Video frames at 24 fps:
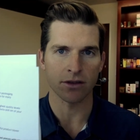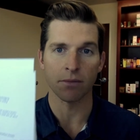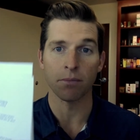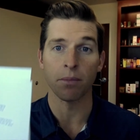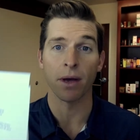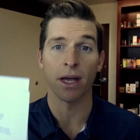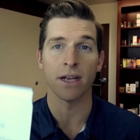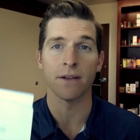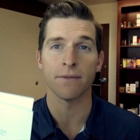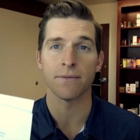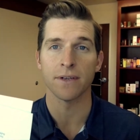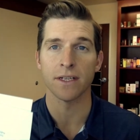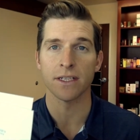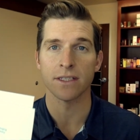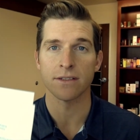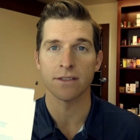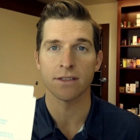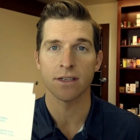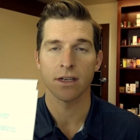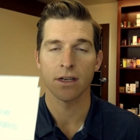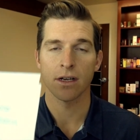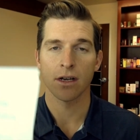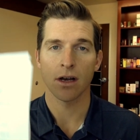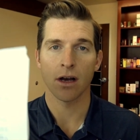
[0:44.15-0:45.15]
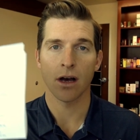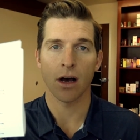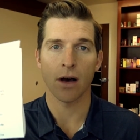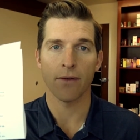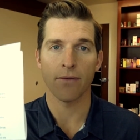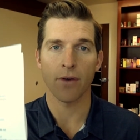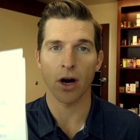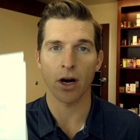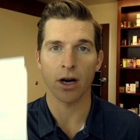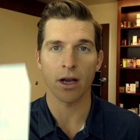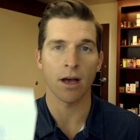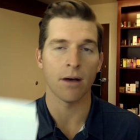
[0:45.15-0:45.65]
and benefits
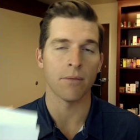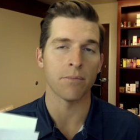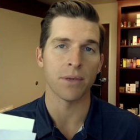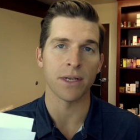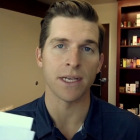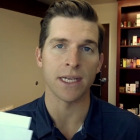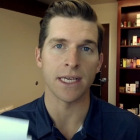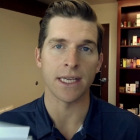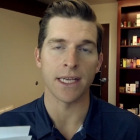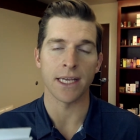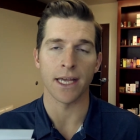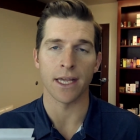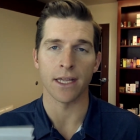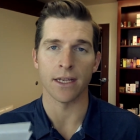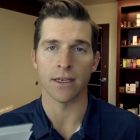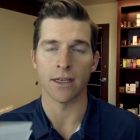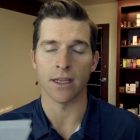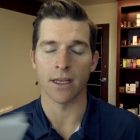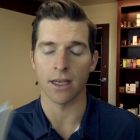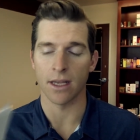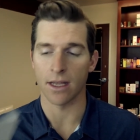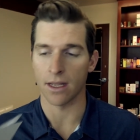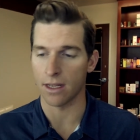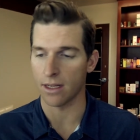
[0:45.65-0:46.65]
of our company and